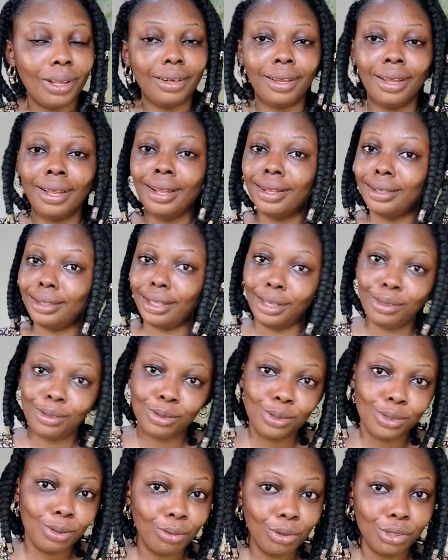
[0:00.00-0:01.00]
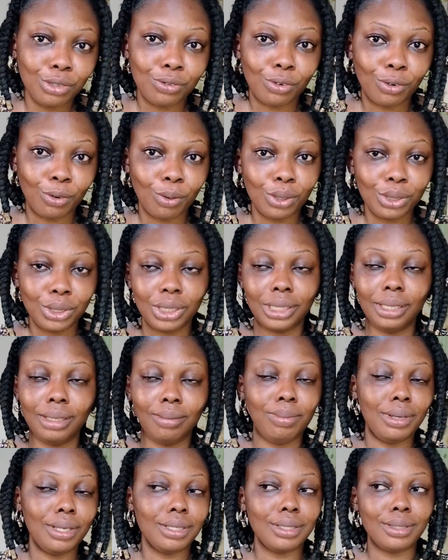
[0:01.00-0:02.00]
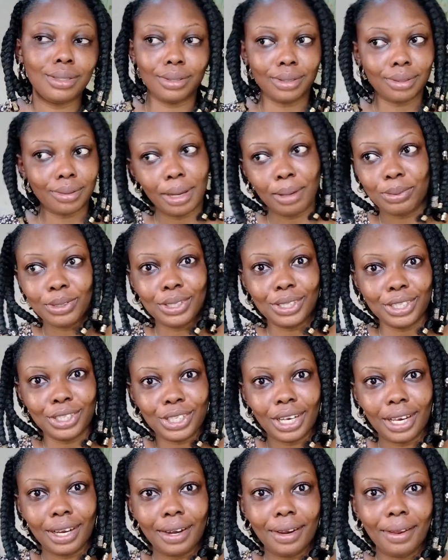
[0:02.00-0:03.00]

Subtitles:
Thank you so much for watching. Please subscribe to this channel,